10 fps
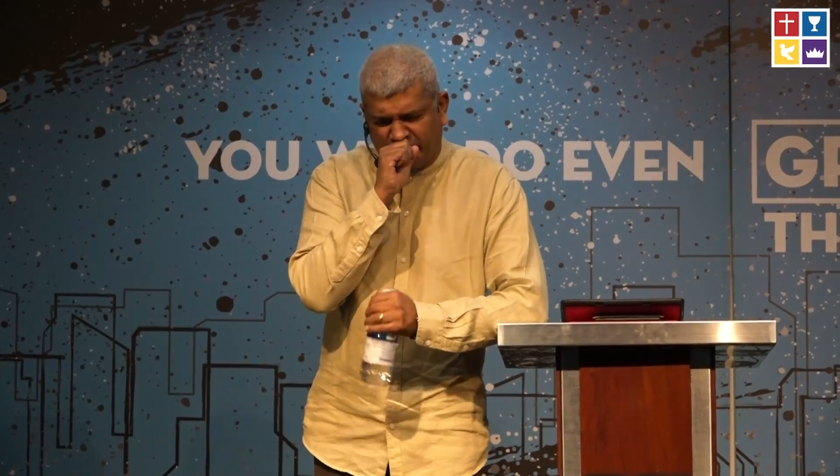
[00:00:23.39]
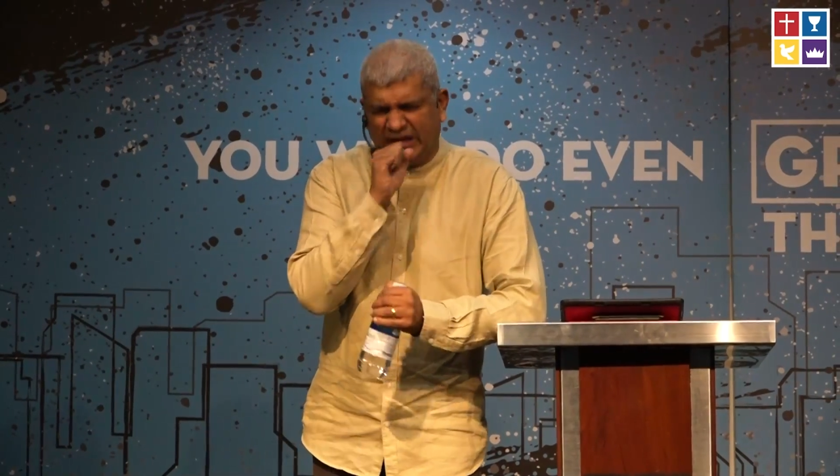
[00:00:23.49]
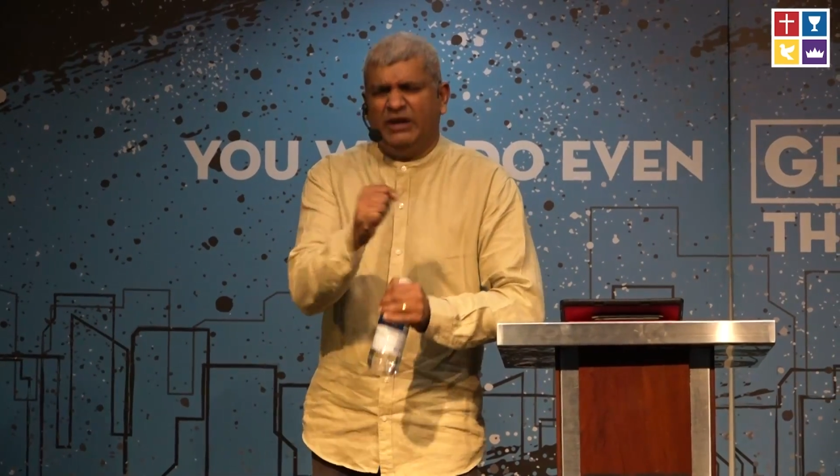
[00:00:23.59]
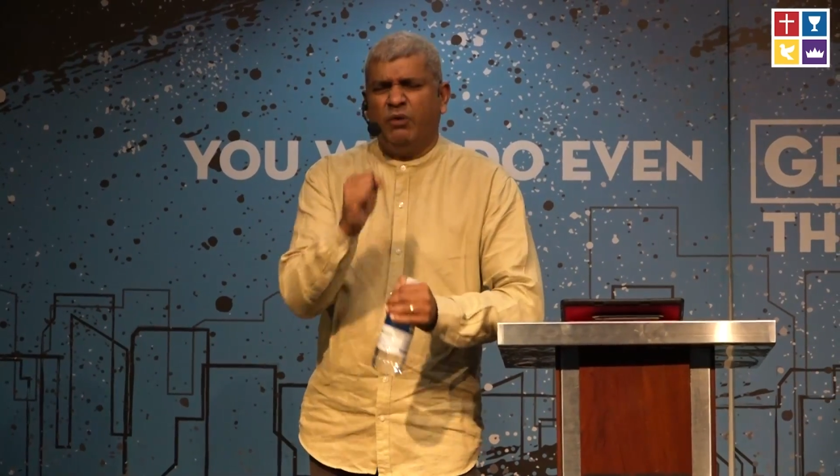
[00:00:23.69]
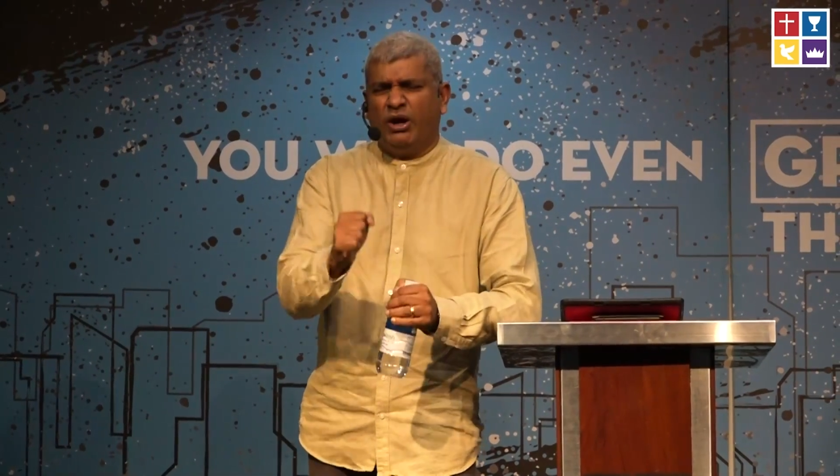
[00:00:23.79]

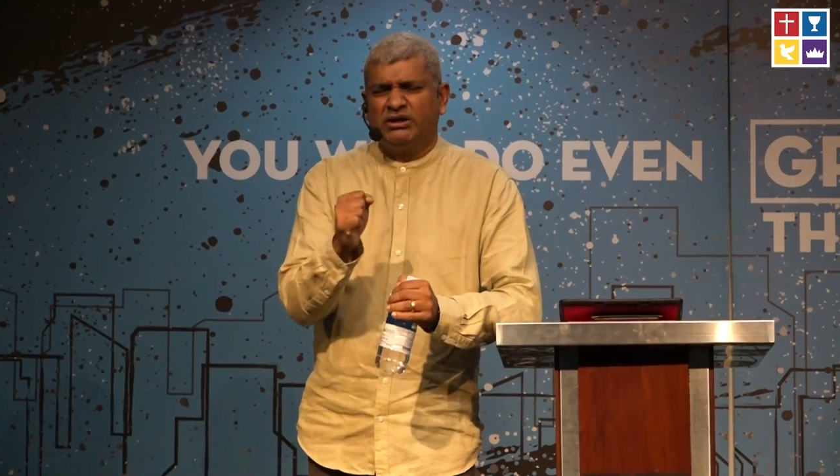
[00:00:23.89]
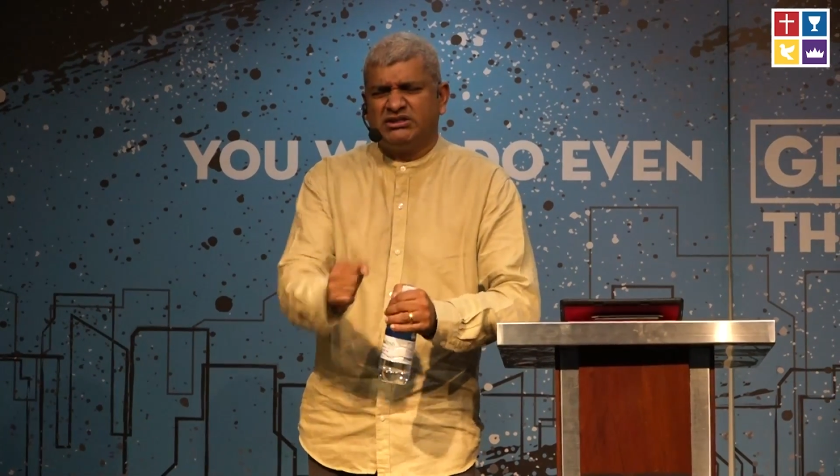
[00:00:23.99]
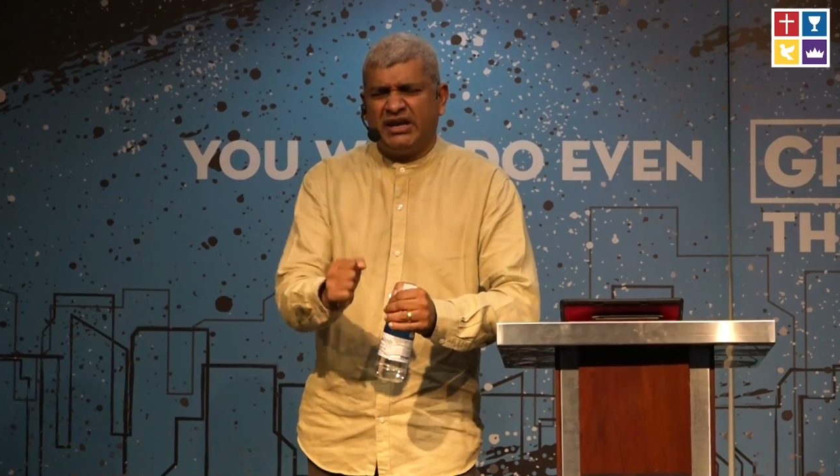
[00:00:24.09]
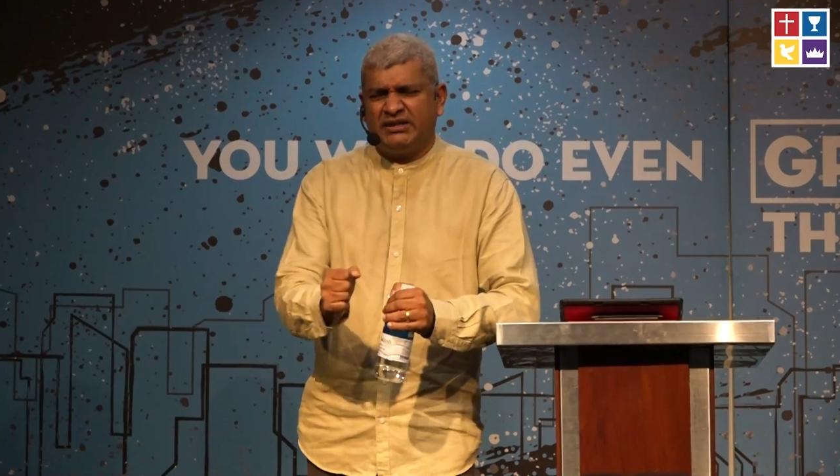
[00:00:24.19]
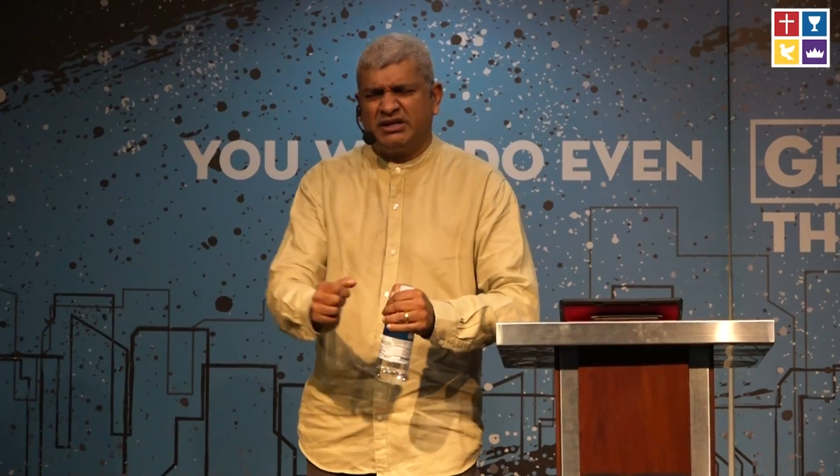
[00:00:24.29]
We want
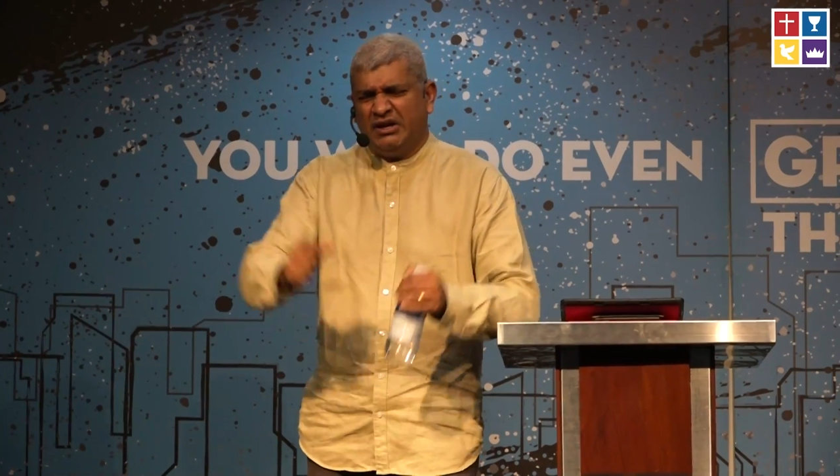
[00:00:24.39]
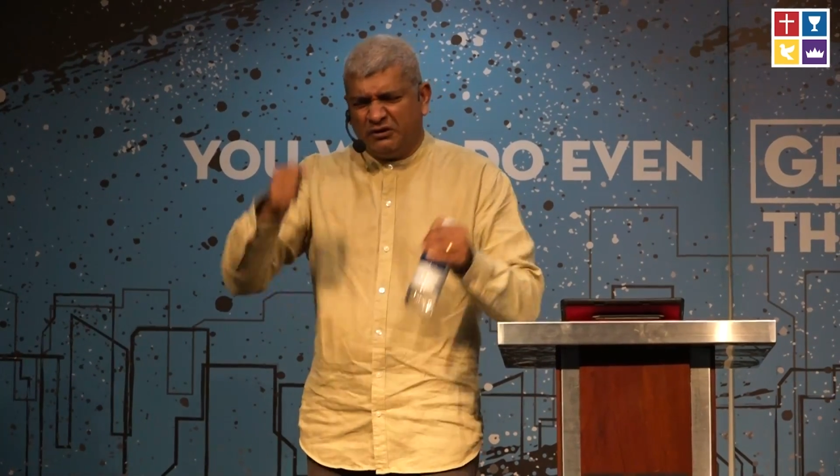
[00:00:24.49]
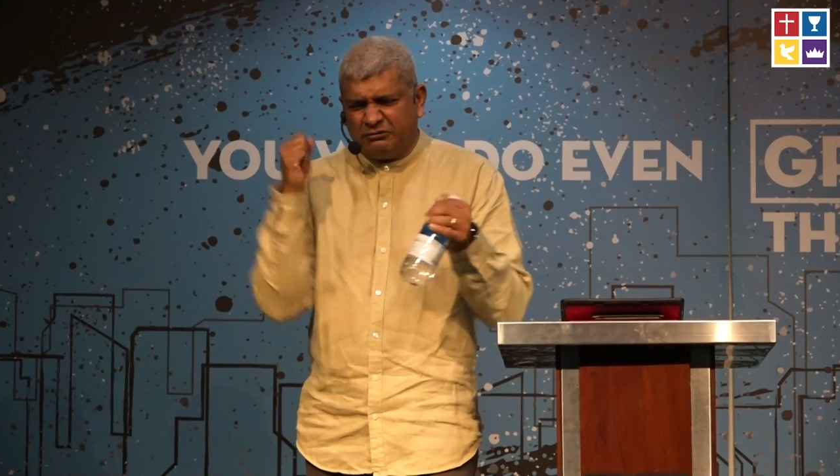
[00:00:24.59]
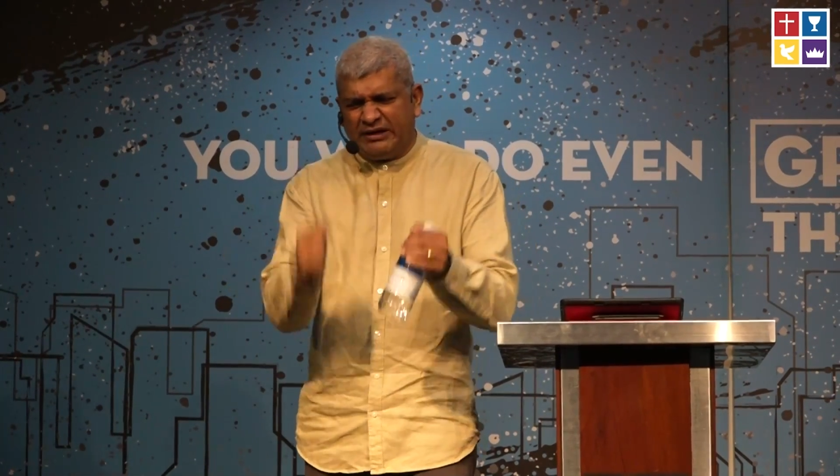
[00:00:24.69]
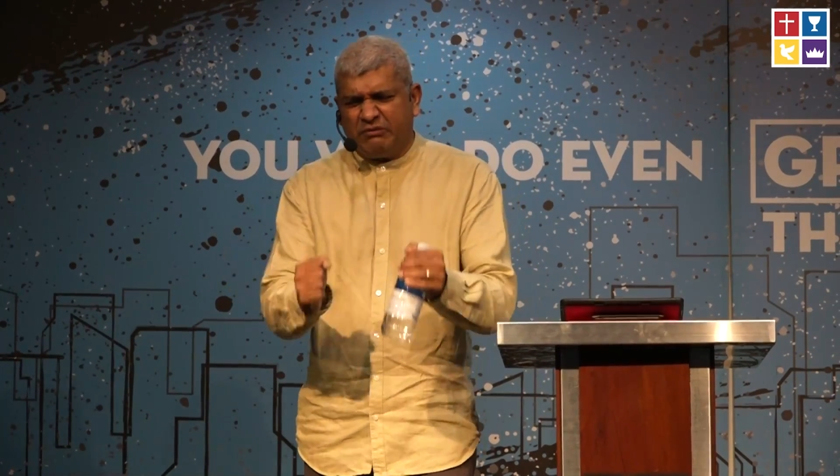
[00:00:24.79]
change.
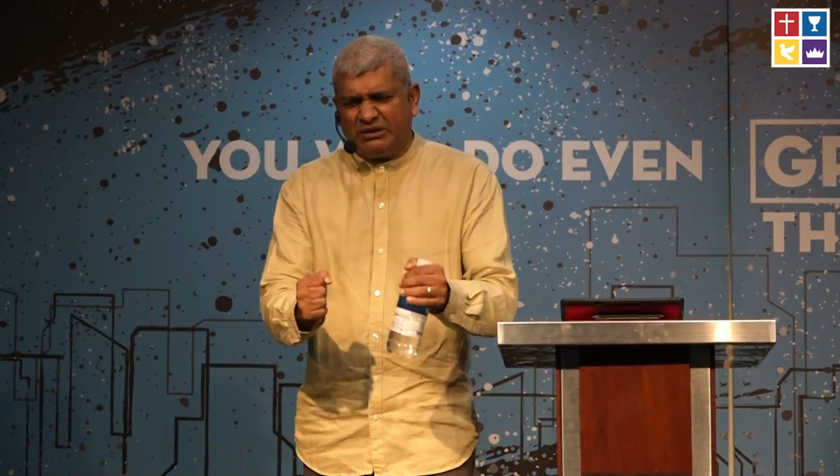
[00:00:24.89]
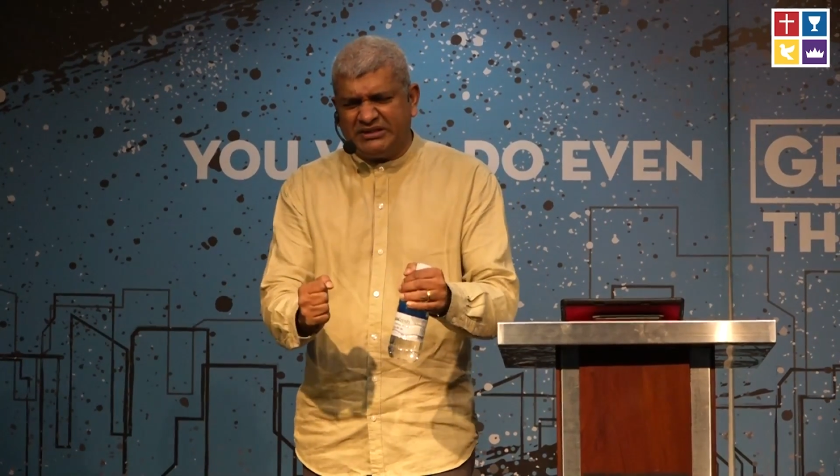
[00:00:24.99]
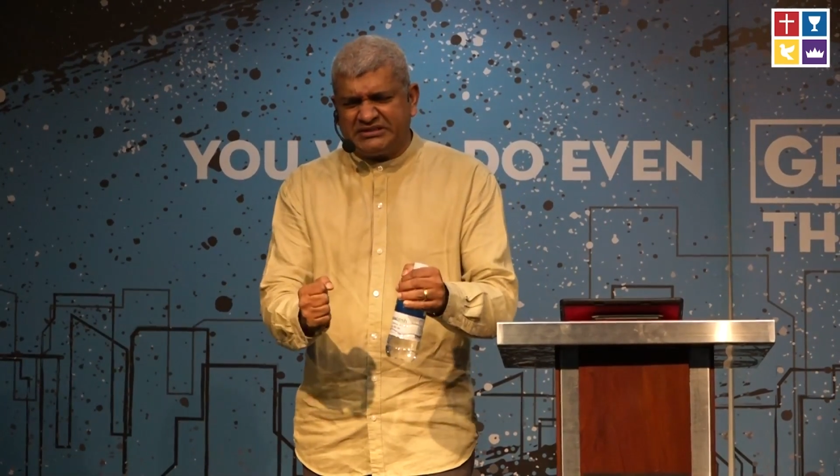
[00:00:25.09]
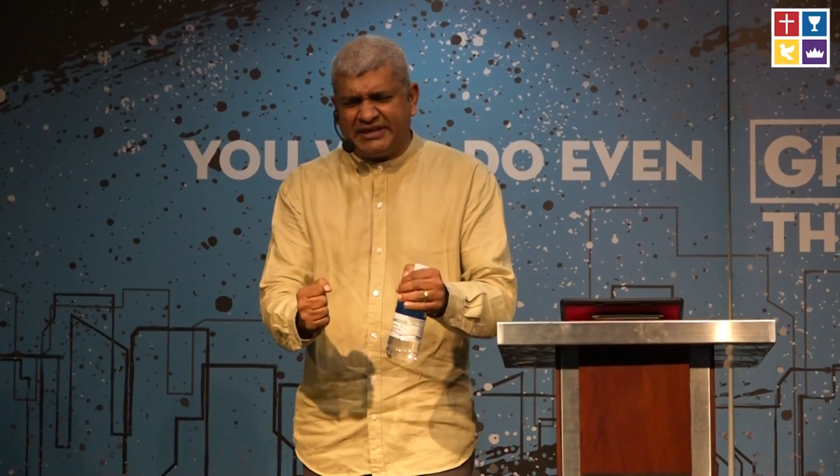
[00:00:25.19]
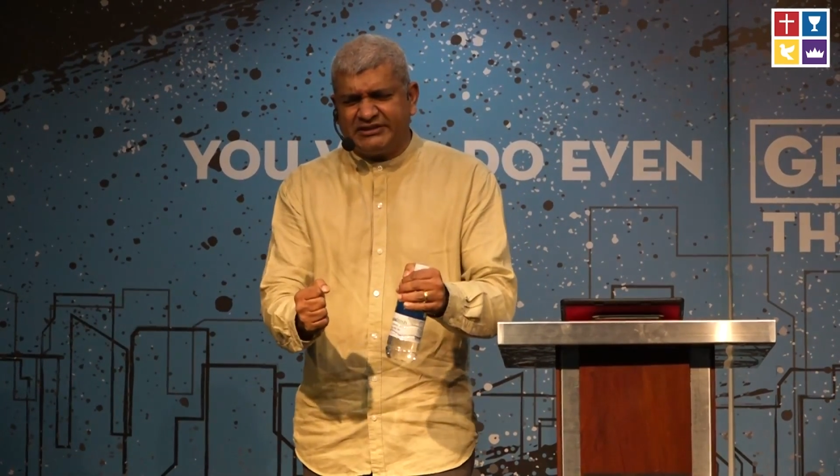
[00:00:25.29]
We want
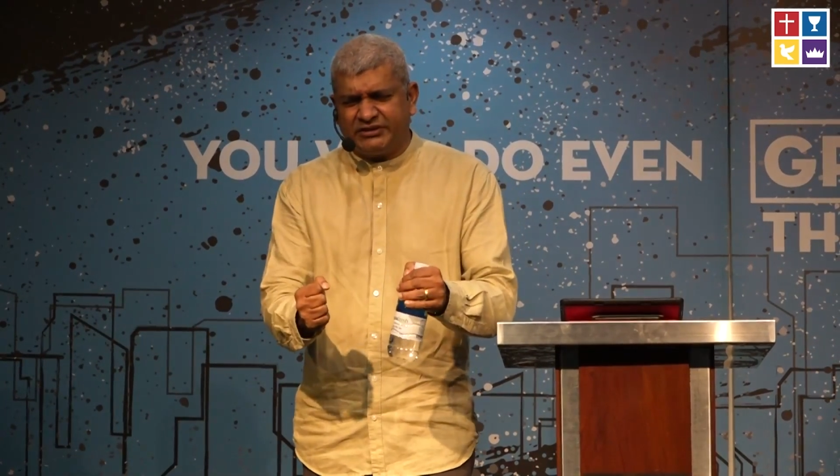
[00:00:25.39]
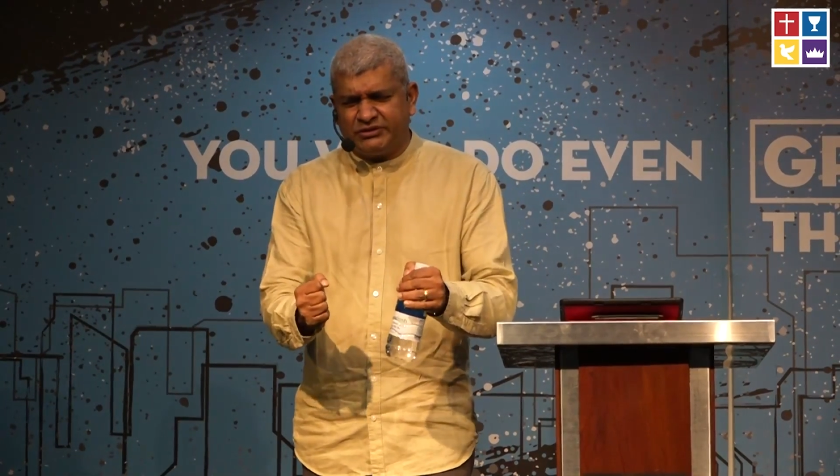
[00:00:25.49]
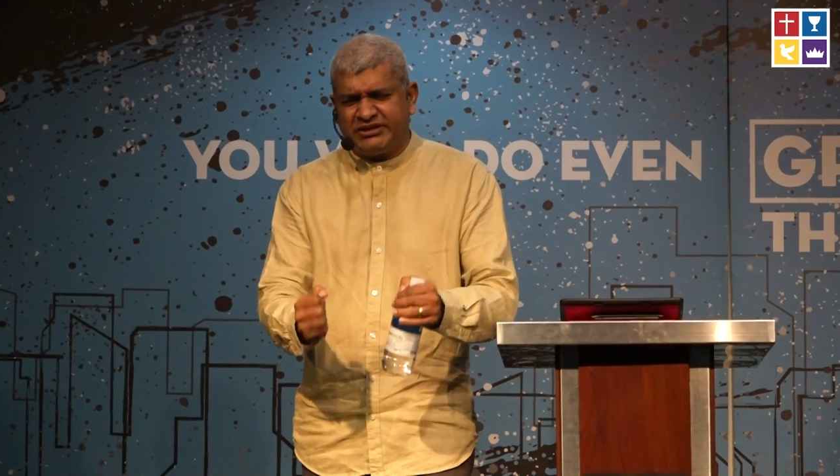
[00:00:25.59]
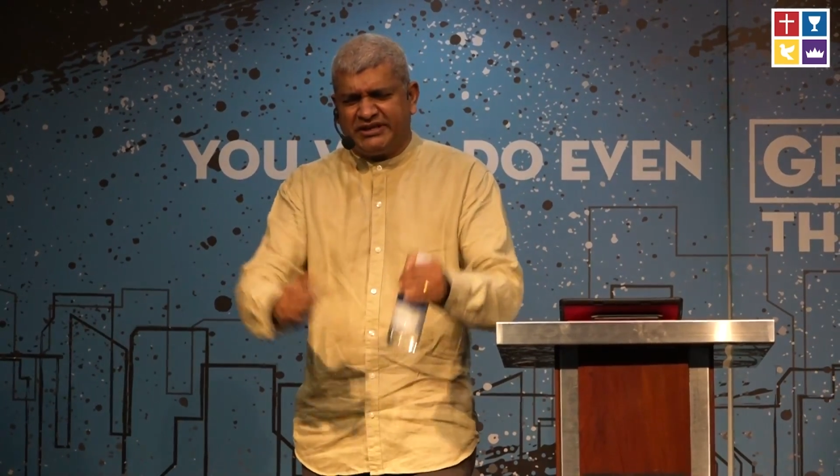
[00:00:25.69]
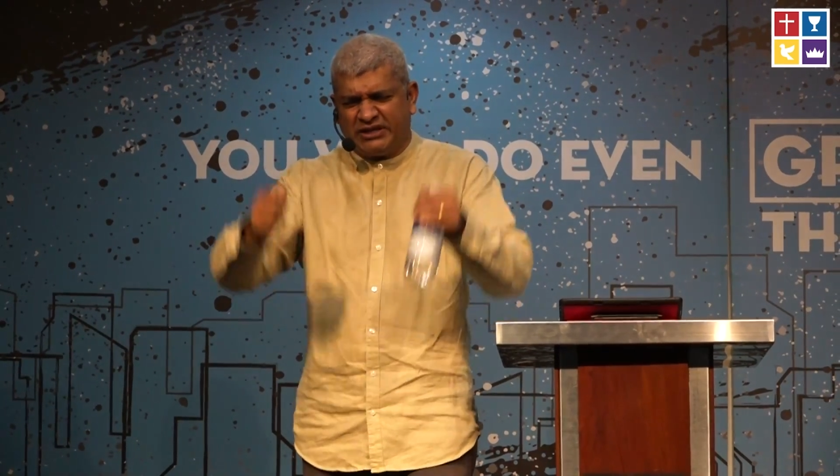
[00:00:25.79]
this nation
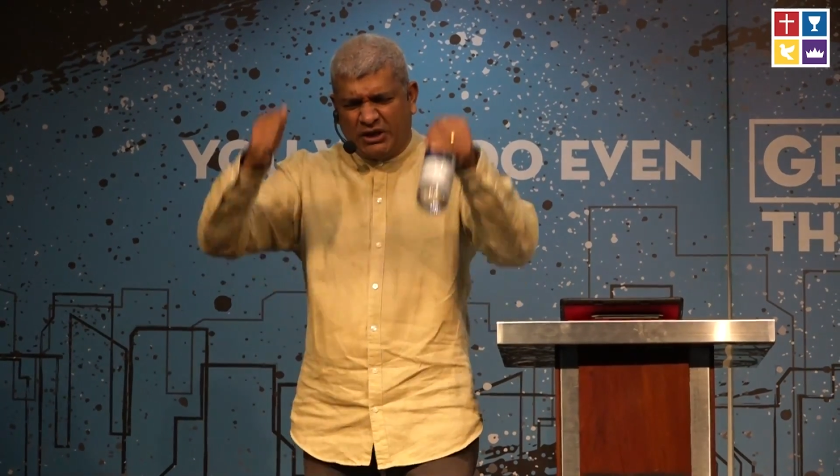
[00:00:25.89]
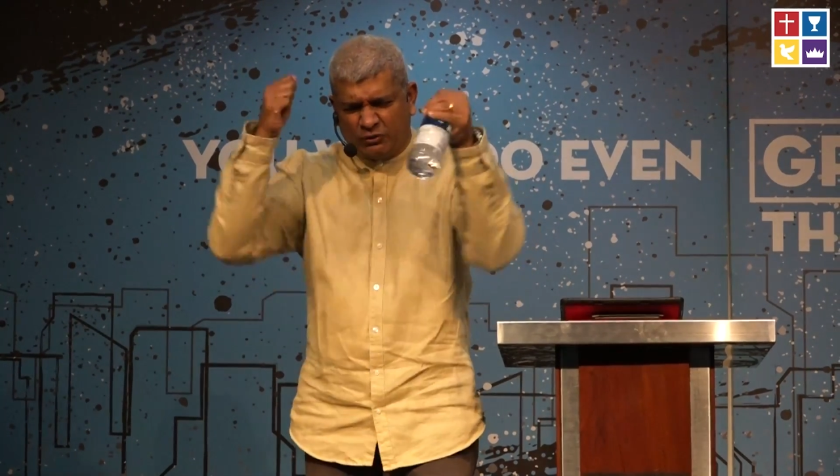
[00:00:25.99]
to change.